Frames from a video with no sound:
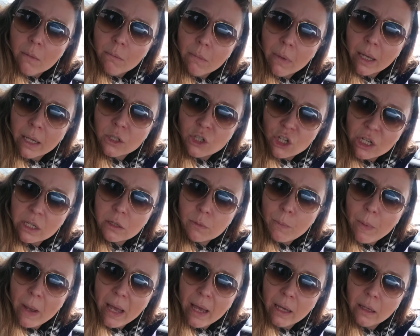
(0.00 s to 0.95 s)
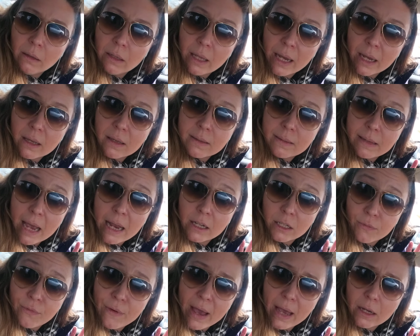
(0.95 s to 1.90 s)
my G spot, like
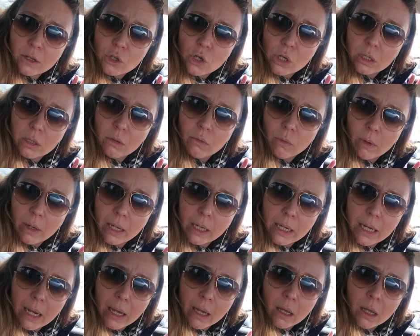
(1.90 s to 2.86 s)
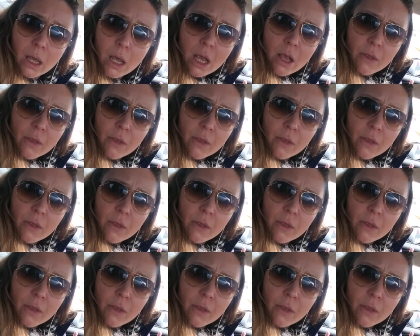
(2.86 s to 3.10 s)
satisfaction, right? Yeah.